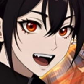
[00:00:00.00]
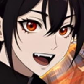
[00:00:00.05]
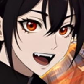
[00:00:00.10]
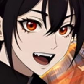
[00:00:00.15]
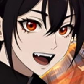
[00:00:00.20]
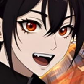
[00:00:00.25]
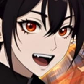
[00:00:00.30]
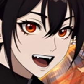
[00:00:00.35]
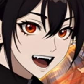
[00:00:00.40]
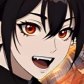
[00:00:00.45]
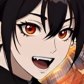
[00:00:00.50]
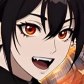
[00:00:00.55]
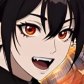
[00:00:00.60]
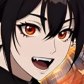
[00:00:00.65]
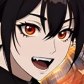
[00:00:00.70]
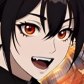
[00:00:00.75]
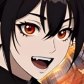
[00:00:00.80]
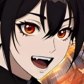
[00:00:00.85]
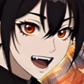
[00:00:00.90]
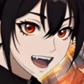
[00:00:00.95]
see
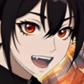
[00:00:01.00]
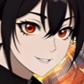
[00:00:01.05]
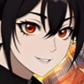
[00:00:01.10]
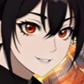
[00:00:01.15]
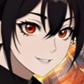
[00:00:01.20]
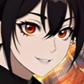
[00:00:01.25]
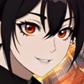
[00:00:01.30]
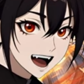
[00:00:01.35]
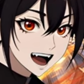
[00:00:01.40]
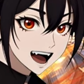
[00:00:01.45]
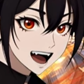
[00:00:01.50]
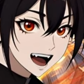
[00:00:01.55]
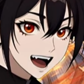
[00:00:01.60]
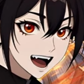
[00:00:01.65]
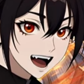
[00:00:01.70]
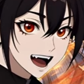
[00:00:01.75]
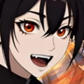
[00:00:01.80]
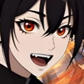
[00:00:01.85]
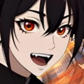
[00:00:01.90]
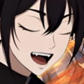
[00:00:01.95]
use.
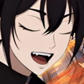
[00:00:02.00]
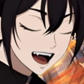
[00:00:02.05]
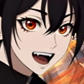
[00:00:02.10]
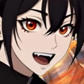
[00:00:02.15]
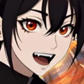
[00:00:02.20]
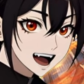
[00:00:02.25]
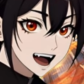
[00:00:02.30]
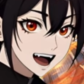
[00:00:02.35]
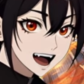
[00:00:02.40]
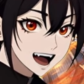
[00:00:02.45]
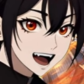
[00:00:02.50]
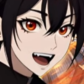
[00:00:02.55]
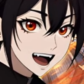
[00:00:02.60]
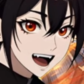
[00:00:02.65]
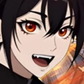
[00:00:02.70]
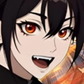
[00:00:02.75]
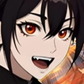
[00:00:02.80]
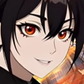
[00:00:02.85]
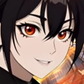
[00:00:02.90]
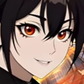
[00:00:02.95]
Shield and Veil,
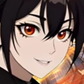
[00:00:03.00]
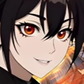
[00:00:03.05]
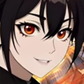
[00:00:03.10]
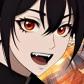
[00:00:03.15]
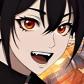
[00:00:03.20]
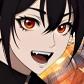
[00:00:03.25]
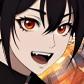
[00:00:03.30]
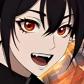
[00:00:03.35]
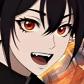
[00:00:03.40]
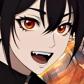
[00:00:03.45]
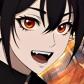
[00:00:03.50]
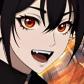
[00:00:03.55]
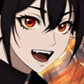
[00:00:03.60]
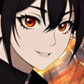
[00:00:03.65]
plus